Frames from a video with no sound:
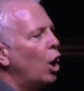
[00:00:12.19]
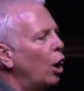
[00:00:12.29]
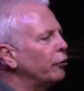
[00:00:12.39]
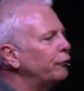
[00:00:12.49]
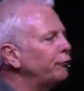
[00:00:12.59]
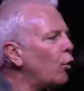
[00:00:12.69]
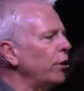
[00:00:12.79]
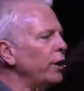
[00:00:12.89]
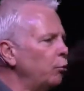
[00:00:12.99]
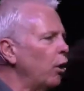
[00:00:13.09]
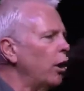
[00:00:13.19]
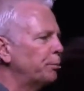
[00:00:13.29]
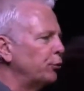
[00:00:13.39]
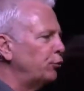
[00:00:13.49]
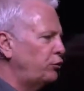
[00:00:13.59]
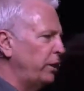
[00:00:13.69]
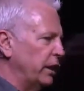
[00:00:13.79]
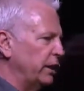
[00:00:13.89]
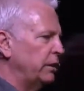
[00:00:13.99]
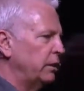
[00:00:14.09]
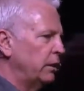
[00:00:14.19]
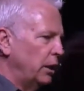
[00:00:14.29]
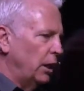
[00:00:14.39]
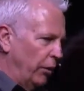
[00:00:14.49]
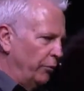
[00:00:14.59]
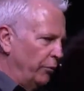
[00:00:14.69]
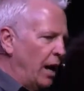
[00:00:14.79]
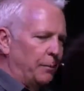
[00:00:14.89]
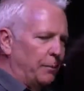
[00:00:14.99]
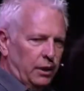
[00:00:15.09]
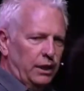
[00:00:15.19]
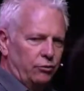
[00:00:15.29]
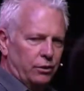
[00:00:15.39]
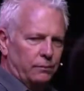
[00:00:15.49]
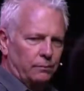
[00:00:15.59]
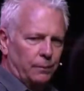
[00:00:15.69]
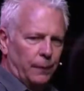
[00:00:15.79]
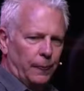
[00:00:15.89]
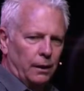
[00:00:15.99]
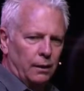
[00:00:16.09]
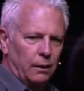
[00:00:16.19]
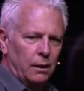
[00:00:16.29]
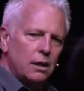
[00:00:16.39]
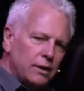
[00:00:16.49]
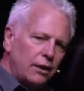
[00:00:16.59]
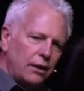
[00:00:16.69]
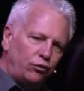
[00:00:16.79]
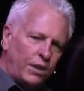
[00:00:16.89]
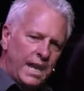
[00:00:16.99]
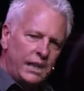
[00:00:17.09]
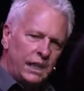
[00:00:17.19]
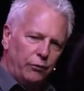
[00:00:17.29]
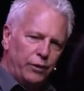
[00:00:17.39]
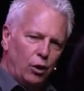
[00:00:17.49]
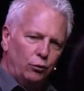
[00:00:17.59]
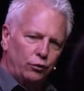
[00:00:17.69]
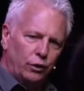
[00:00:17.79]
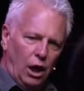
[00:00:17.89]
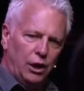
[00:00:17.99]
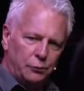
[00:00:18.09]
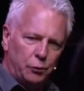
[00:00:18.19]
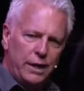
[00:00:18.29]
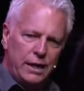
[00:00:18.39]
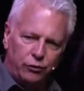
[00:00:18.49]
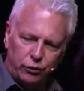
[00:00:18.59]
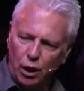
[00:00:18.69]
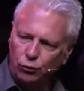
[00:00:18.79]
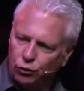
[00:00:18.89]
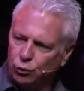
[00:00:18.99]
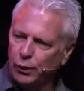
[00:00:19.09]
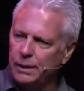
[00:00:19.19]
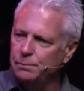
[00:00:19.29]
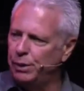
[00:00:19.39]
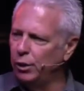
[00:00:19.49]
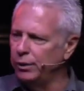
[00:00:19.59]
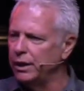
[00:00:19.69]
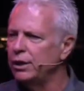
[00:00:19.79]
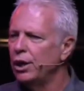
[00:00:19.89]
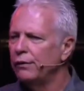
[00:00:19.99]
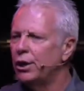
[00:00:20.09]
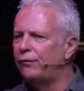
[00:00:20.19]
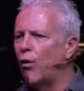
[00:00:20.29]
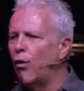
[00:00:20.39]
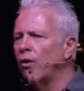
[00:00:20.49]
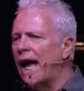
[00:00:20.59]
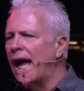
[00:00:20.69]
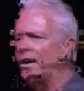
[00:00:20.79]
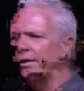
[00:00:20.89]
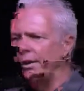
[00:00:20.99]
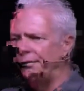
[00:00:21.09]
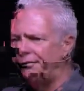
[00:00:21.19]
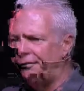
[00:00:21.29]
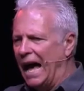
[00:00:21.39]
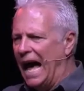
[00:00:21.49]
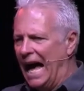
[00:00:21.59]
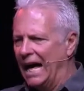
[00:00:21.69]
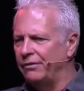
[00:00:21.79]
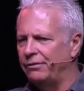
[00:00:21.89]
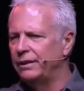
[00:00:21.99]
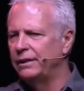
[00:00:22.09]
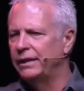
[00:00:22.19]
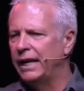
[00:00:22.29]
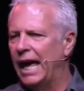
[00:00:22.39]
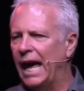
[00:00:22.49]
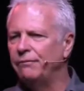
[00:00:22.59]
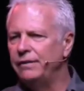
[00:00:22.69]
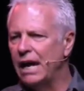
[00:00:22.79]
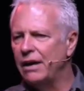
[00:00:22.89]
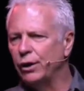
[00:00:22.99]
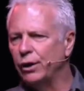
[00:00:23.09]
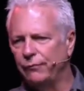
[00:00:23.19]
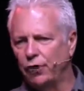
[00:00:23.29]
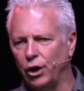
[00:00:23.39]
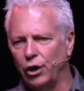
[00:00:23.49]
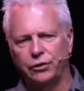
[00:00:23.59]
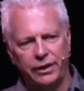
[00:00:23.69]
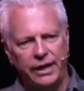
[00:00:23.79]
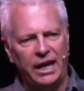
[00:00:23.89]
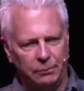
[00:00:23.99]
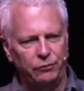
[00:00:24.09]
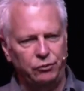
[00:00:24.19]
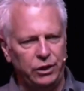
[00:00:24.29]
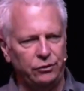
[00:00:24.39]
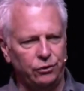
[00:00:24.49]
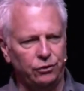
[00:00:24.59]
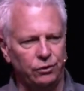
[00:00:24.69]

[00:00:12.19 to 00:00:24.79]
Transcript: Over 41% of the population. They say of those unreached, those 3 billion, four out of five have never even heard the name of Jesus.